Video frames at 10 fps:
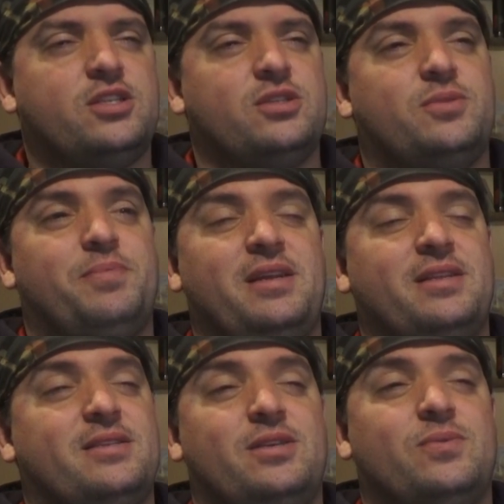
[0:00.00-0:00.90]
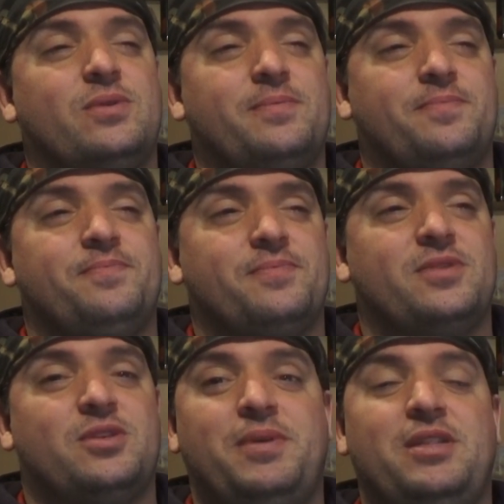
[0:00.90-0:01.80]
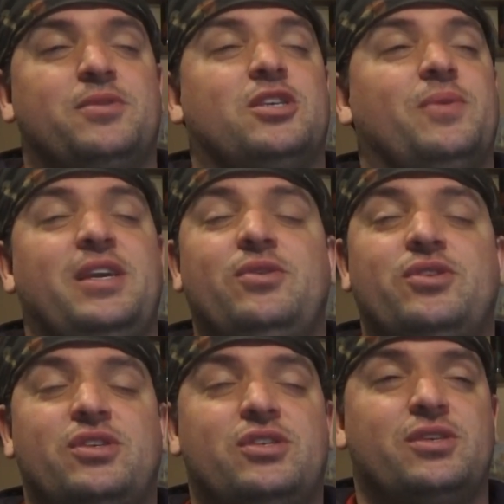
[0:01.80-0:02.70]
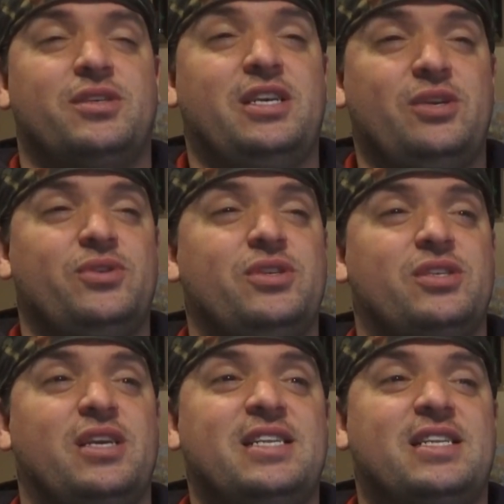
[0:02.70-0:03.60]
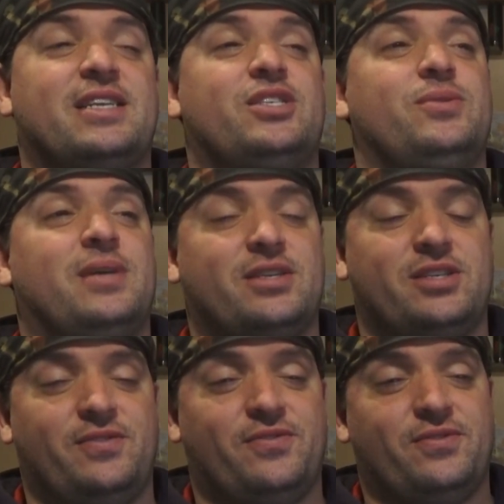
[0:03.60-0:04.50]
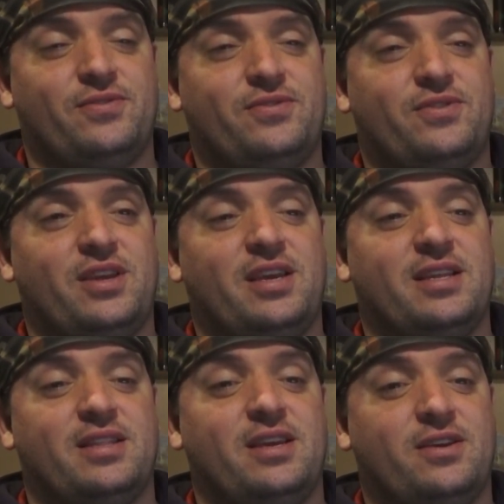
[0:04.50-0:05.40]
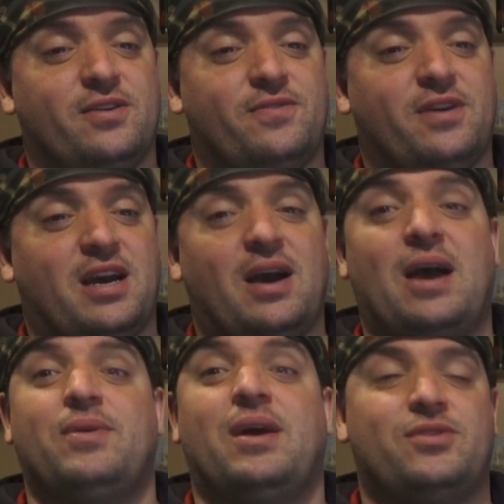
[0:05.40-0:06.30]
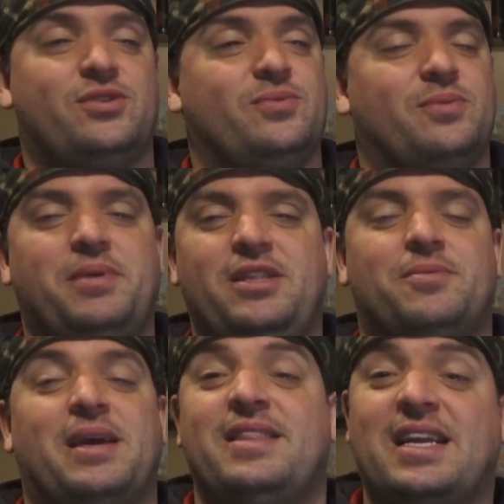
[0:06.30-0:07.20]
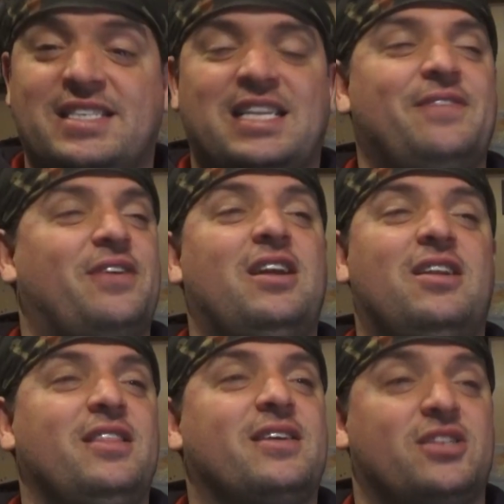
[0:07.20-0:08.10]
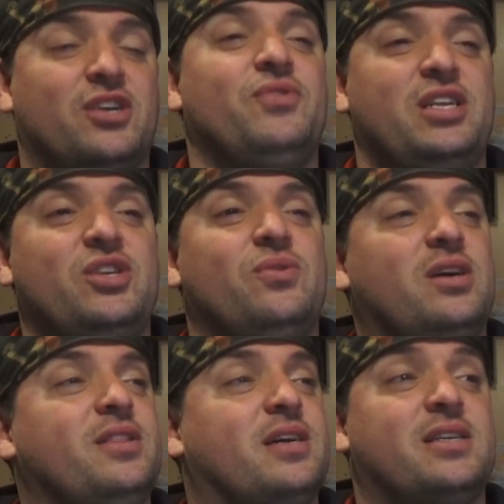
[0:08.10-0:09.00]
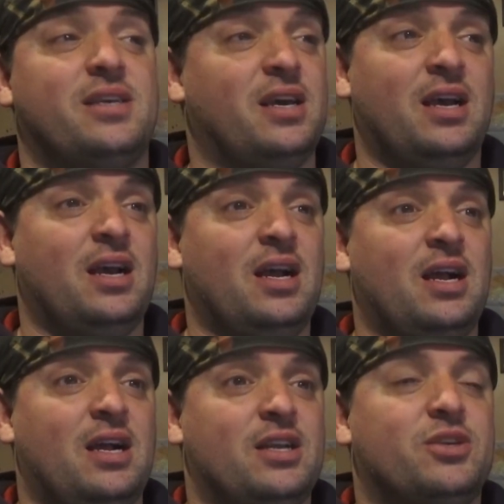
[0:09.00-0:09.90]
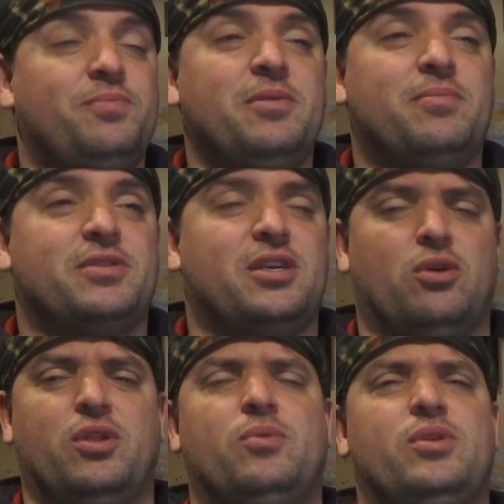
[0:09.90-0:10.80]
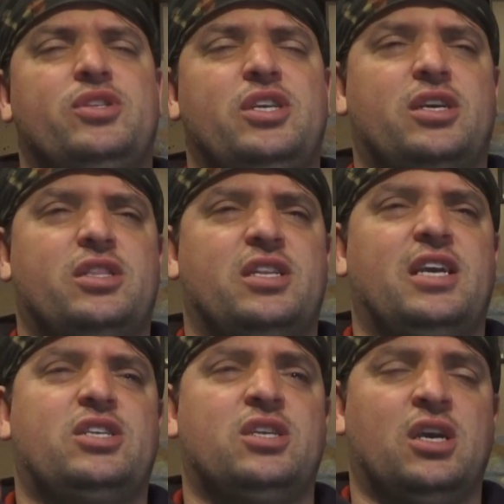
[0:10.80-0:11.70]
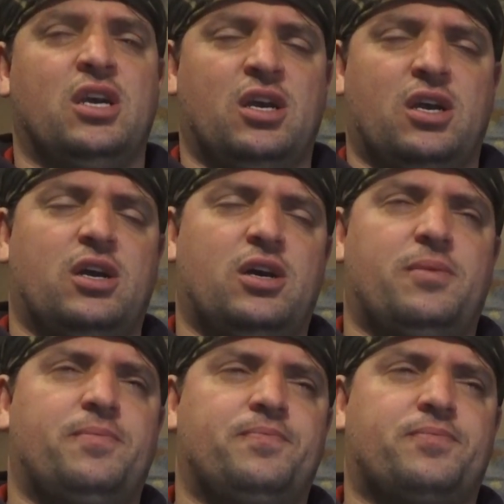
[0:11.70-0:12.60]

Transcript: beat them. So he uses his intellect to actually think of how to beat them, and that's clever. I like that. I really do like that. Some people must say, oh, they want to see like the next thing